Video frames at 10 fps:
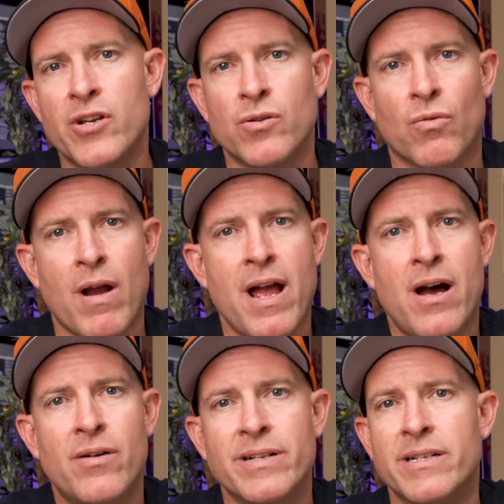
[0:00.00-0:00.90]
you
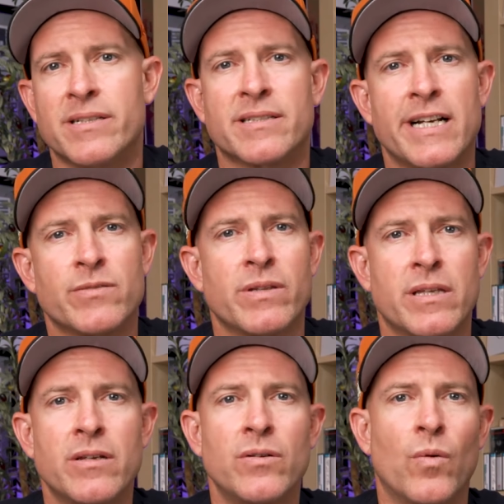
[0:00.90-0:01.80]
around and discuss with
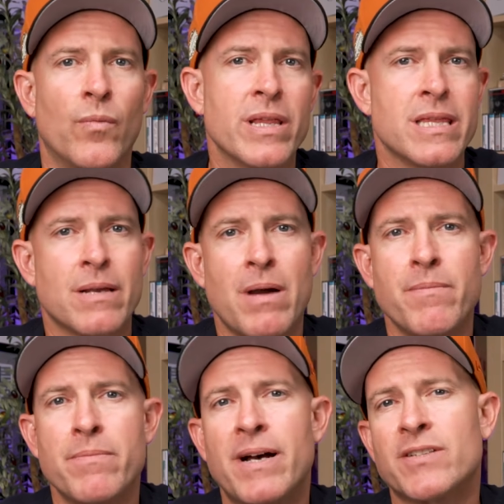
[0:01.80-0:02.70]
you what we think might
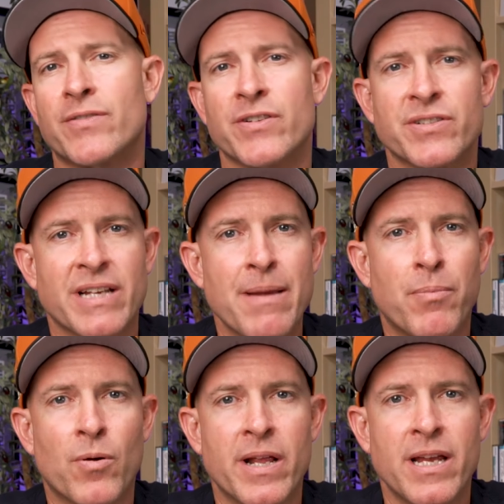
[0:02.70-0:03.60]
be best for your
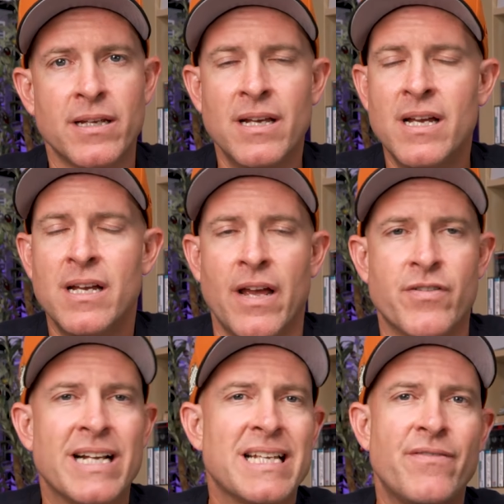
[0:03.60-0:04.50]
skateboarding. If
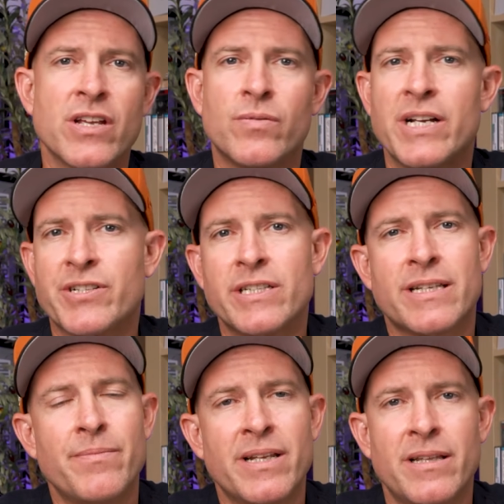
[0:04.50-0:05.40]
you guys have any questions,
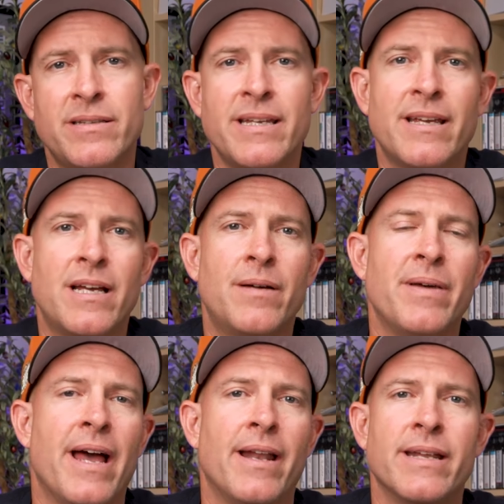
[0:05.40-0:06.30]
hit me in the DM
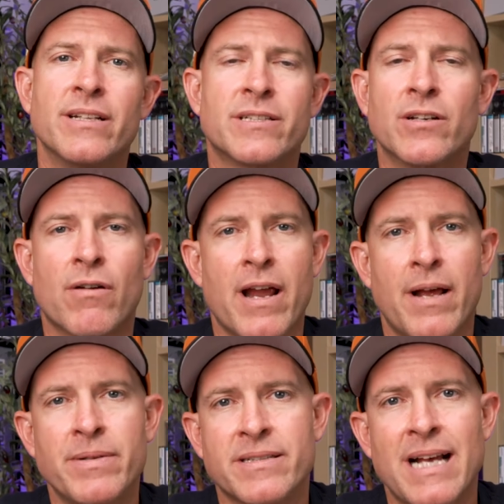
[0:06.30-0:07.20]
at
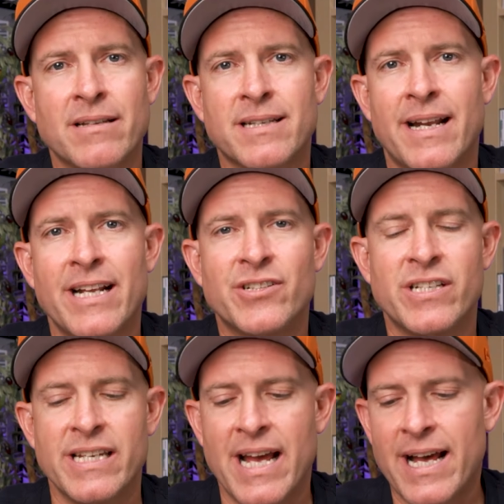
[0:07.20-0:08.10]
Instagram at
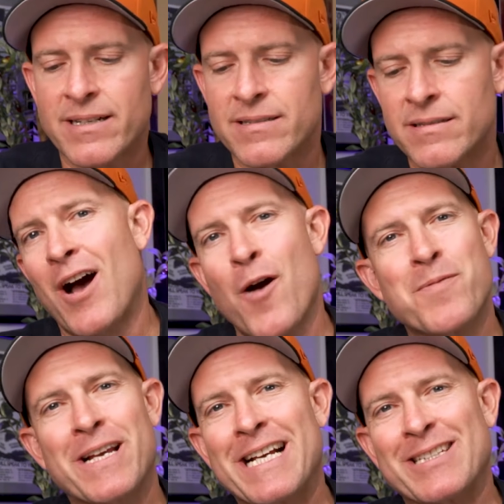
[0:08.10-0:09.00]
SouthsideHTX. I hope
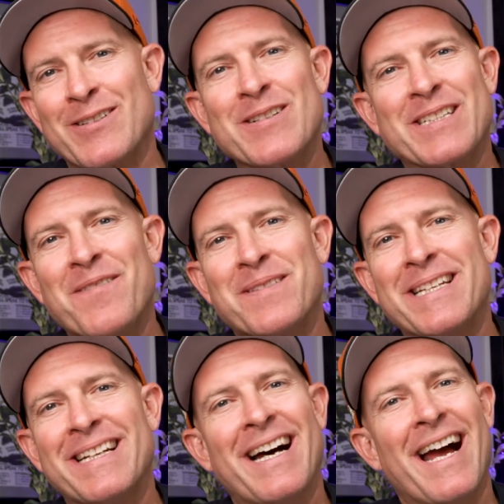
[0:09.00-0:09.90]
you guys learned
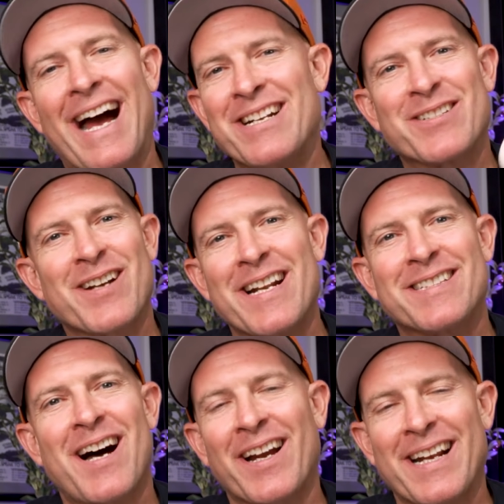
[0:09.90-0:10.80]
something. I just tried to
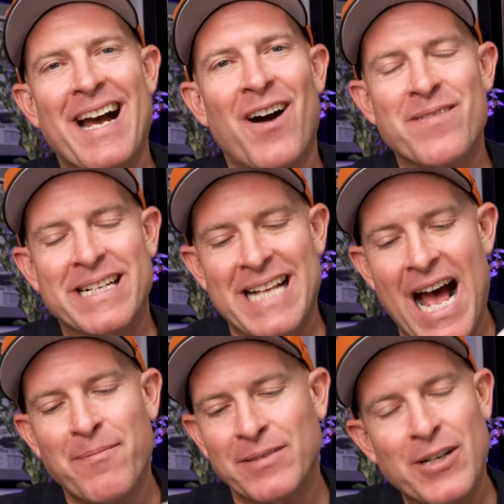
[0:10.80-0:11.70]
talk it out because
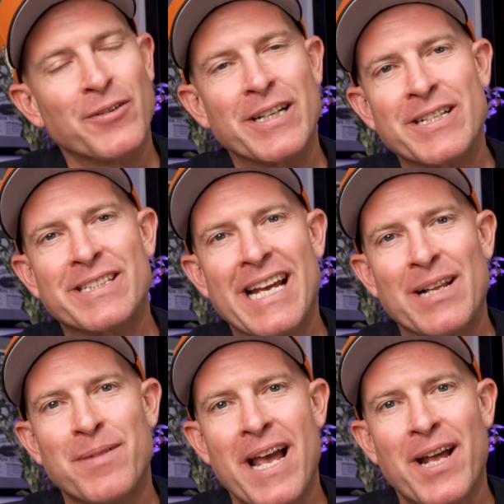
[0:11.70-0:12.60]
I'm literally just
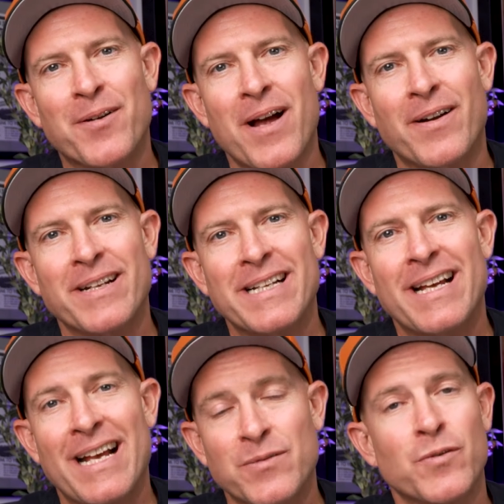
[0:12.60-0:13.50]
getting my head around it
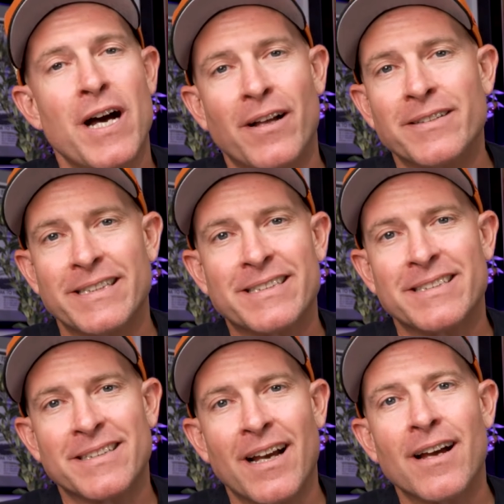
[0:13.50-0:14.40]
as well. This is